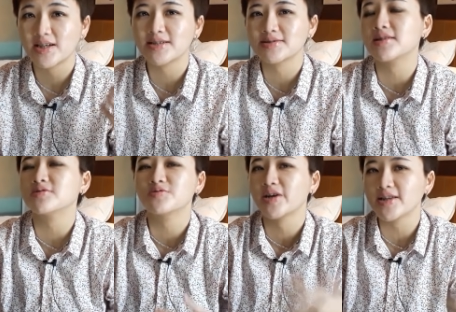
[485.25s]

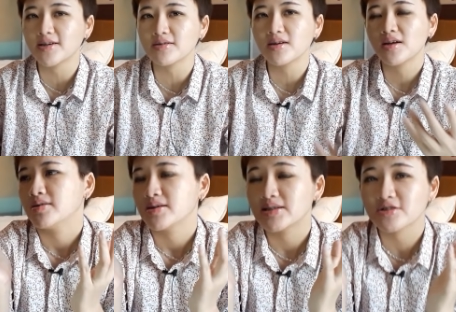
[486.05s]
chasing trader,
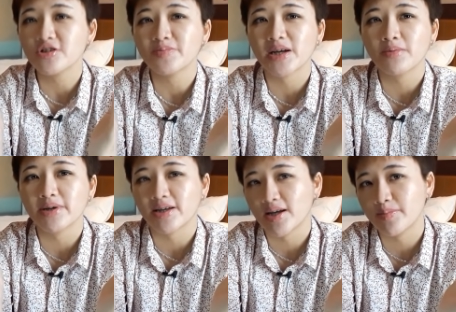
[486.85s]
it's going to become
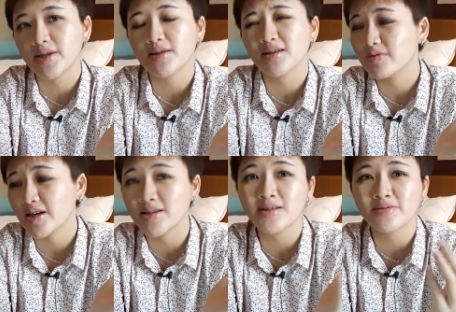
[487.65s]
a habit,
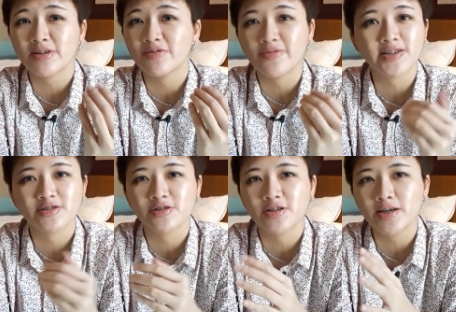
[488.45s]
and then
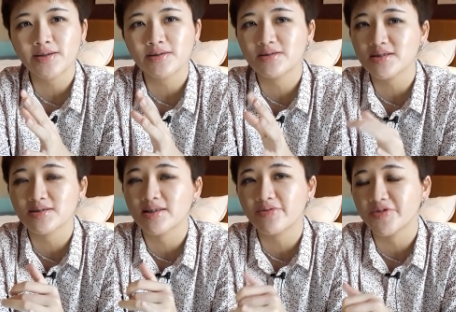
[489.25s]
eventually,
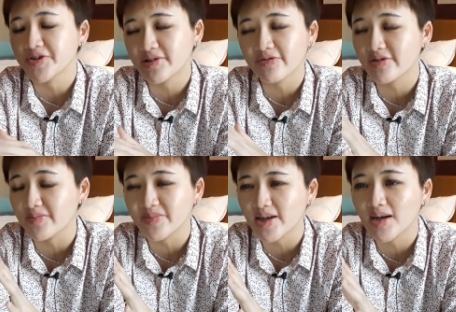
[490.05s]
just give yourself
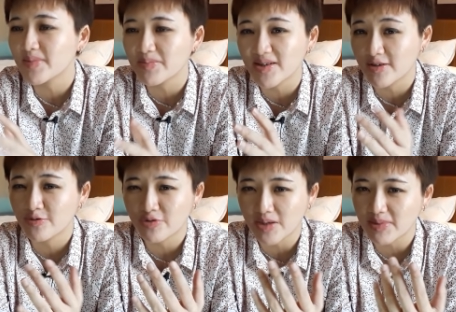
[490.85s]
some time, maybe
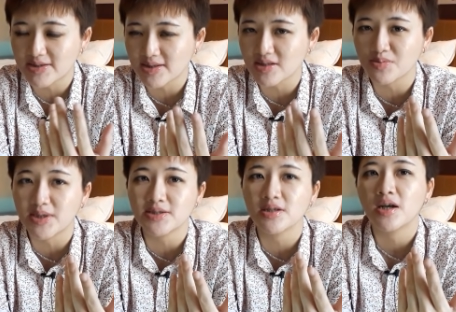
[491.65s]
3 months, 6
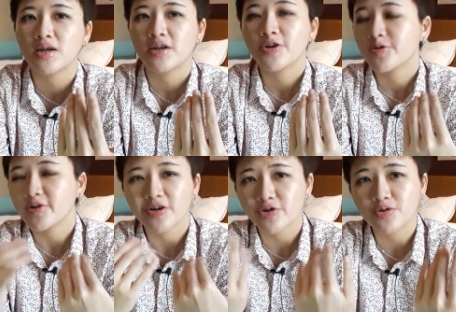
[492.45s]
months,
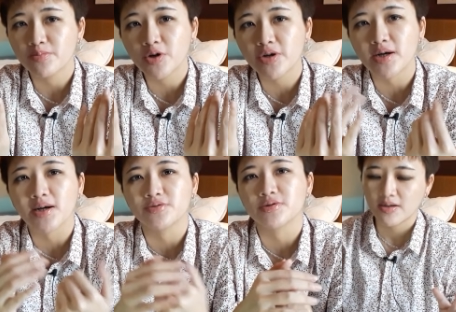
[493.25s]
you're going to blow your
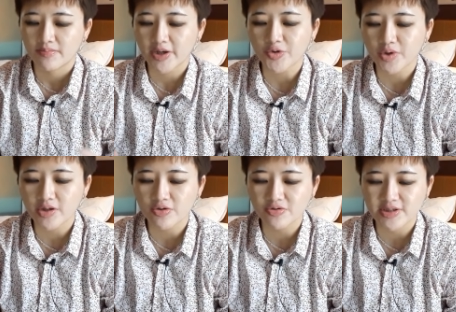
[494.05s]
account. Because
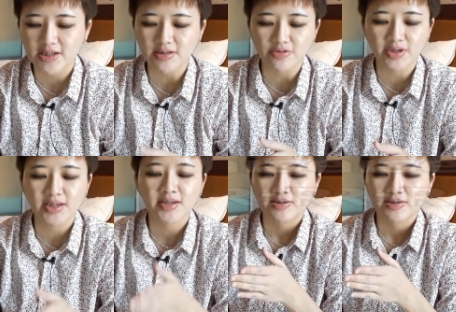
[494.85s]
when you chase a trade,